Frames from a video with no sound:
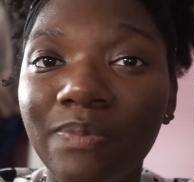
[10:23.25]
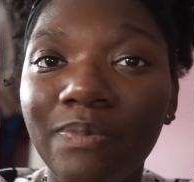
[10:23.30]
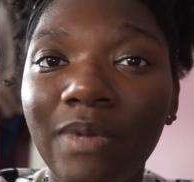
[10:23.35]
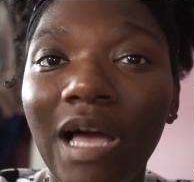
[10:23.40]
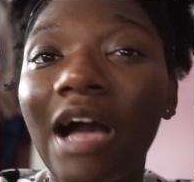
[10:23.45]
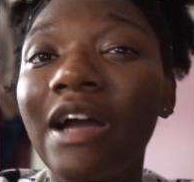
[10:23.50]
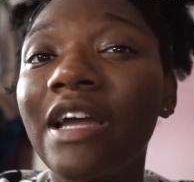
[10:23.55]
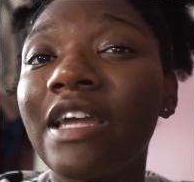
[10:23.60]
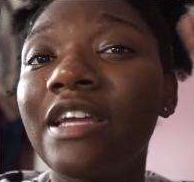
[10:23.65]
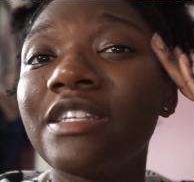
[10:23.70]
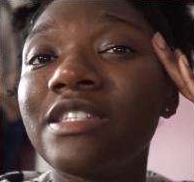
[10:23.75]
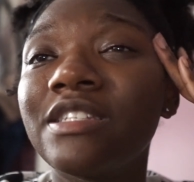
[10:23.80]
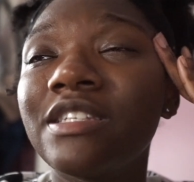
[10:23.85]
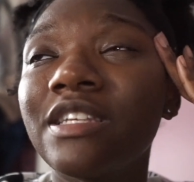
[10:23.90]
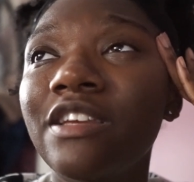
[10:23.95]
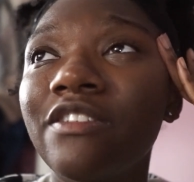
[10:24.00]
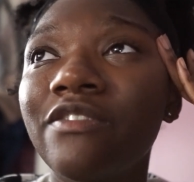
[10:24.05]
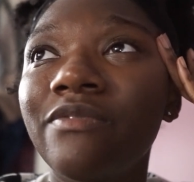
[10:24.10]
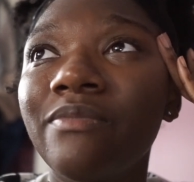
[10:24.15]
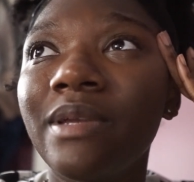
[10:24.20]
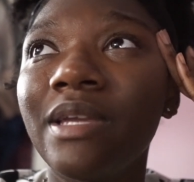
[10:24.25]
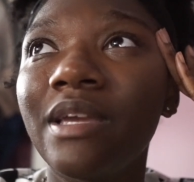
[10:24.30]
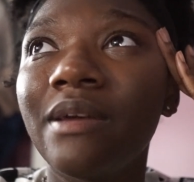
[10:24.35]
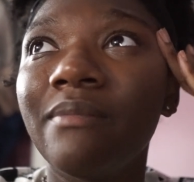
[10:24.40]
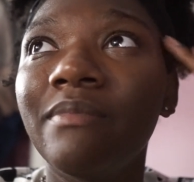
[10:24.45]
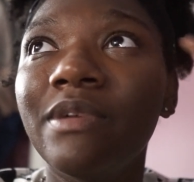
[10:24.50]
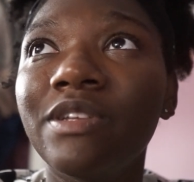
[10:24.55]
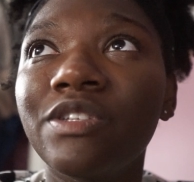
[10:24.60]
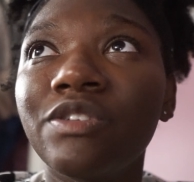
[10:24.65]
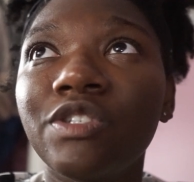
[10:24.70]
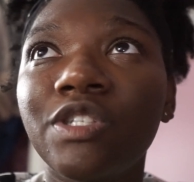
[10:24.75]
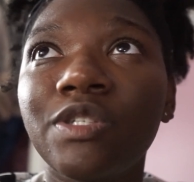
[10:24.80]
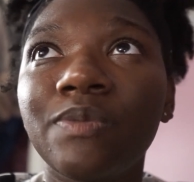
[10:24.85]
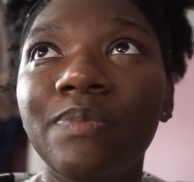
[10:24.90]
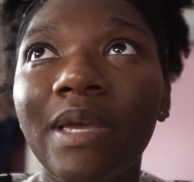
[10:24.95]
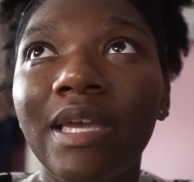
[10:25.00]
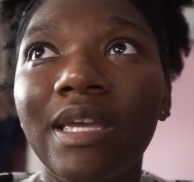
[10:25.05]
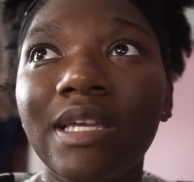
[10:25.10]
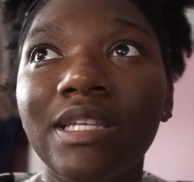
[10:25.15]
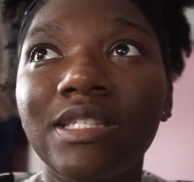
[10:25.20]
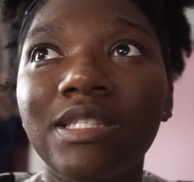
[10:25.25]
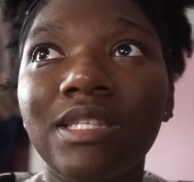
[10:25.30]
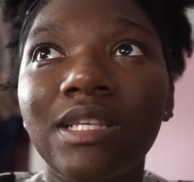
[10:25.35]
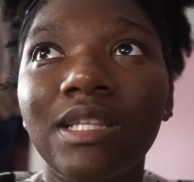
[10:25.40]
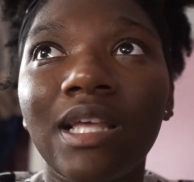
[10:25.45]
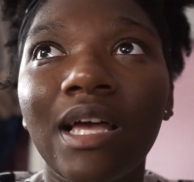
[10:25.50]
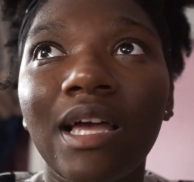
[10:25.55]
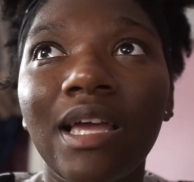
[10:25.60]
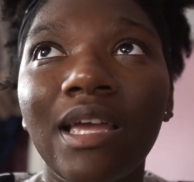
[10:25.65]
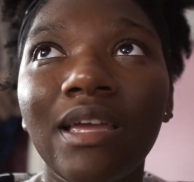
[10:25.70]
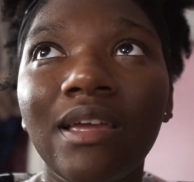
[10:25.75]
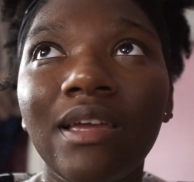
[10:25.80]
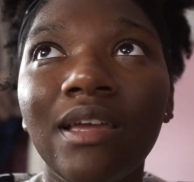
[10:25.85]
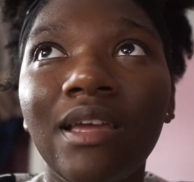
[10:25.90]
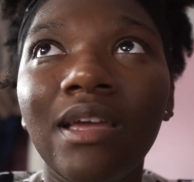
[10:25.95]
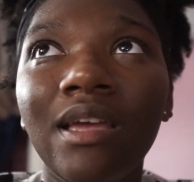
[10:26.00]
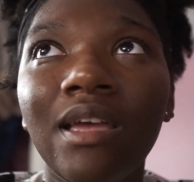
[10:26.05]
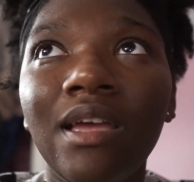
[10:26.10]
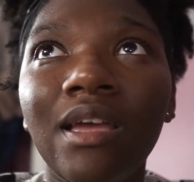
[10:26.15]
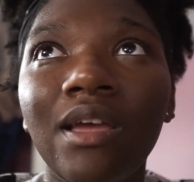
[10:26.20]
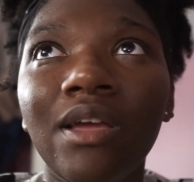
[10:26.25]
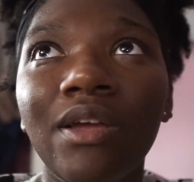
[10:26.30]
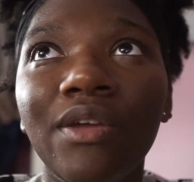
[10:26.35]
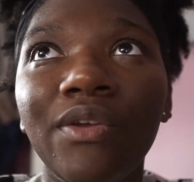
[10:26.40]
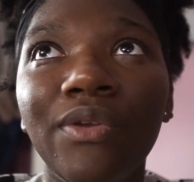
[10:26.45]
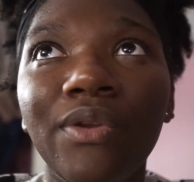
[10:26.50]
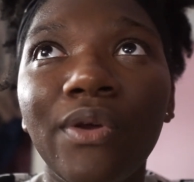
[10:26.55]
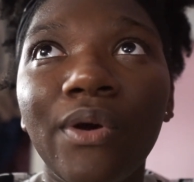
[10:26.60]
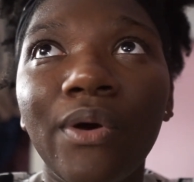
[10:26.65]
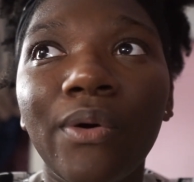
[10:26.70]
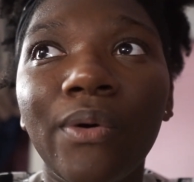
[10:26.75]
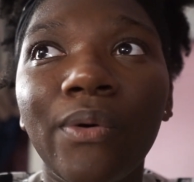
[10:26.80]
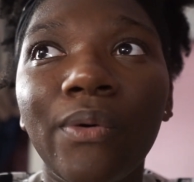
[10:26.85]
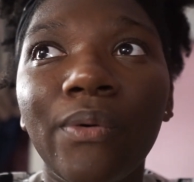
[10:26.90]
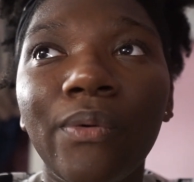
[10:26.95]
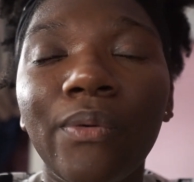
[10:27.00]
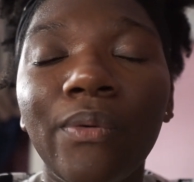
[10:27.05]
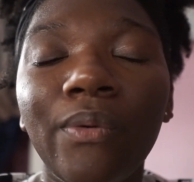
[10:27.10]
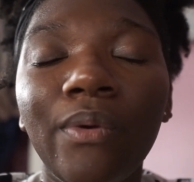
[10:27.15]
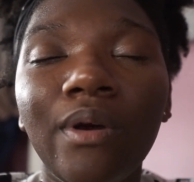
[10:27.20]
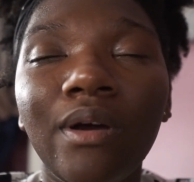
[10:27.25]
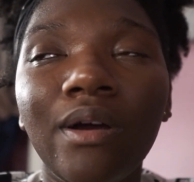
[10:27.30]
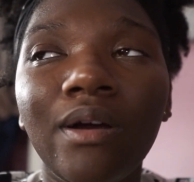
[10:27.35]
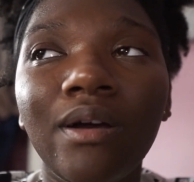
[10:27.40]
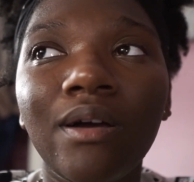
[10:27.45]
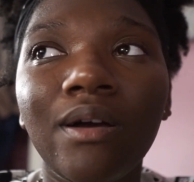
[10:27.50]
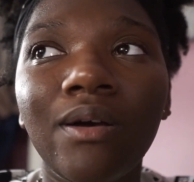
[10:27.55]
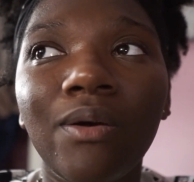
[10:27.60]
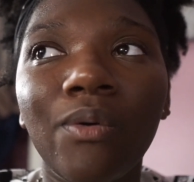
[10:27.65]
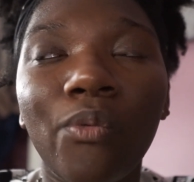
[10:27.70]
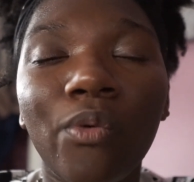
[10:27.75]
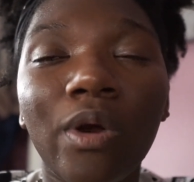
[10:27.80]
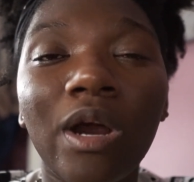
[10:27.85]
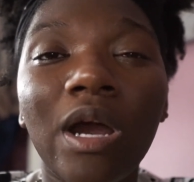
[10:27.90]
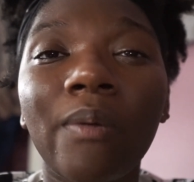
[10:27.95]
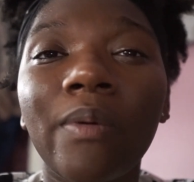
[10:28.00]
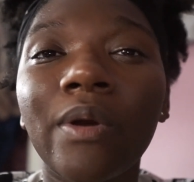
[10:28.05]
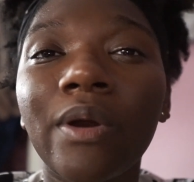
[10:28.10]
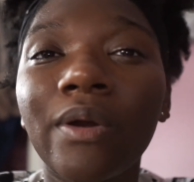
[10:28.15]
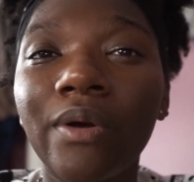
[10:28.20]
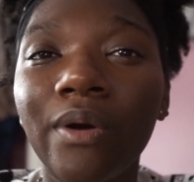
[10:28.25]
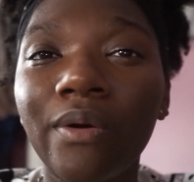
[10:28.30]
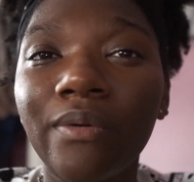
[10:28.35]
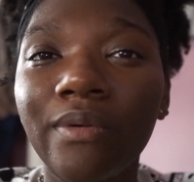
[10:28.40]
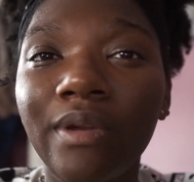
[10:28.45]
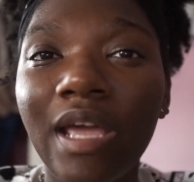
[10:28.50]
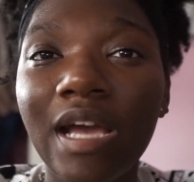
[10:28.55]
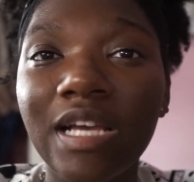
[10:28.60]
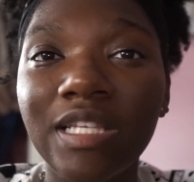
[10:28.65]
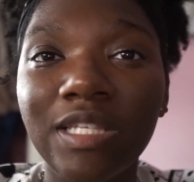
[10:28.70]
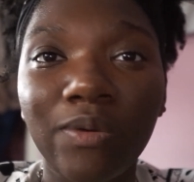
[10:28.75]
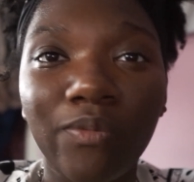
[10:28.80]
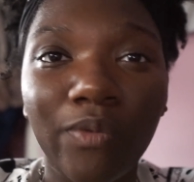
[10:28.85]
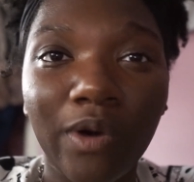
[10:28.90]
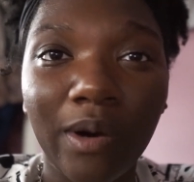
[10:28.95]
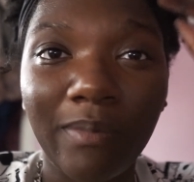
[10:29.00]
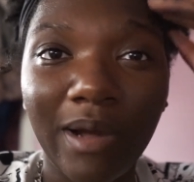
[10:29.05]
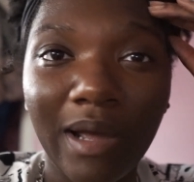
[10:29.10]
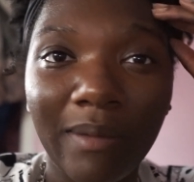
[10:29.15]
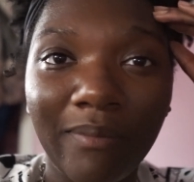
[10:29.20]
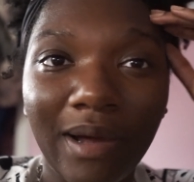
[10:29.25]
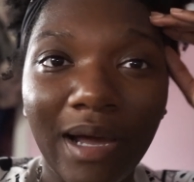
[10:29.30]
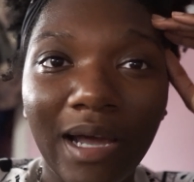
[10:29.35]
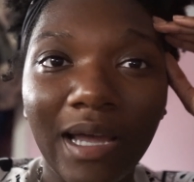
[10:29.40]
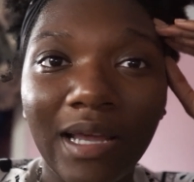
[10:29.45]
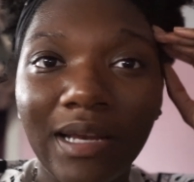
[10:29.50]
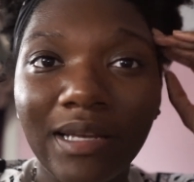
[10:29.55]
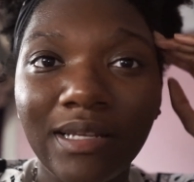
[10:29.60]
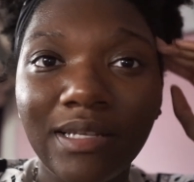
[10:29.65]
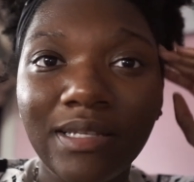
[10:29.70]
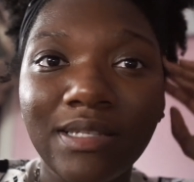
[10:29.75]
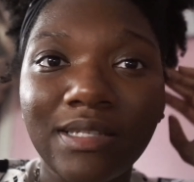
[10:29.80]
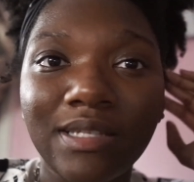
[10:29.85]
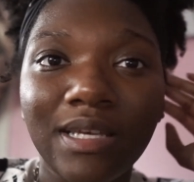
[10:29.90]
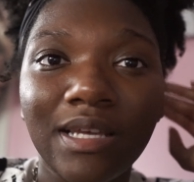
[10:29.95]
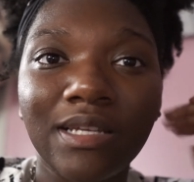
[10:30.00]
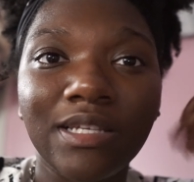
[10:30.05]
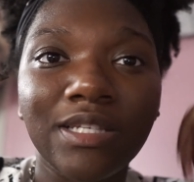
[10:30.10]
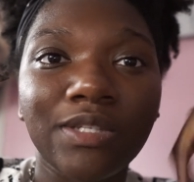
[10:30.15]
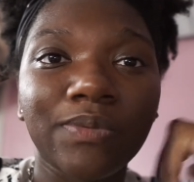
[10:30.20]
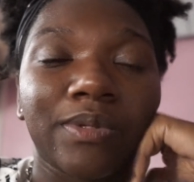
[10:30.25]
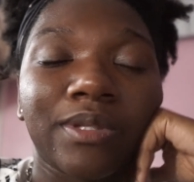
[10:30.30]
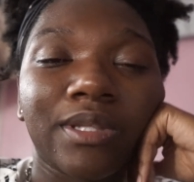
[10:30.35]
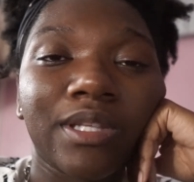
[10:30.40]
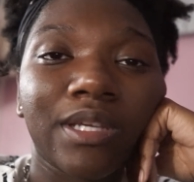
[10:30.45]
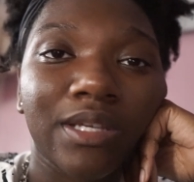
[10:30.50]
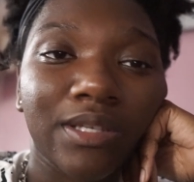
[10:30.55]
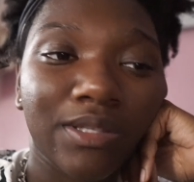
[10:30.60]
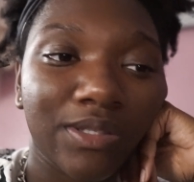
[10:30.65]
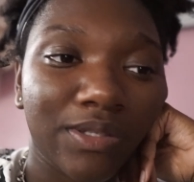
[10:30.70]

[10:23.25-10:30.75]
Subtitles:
I guess give me a mental space to like know where I want to go next and where my mindset is with things.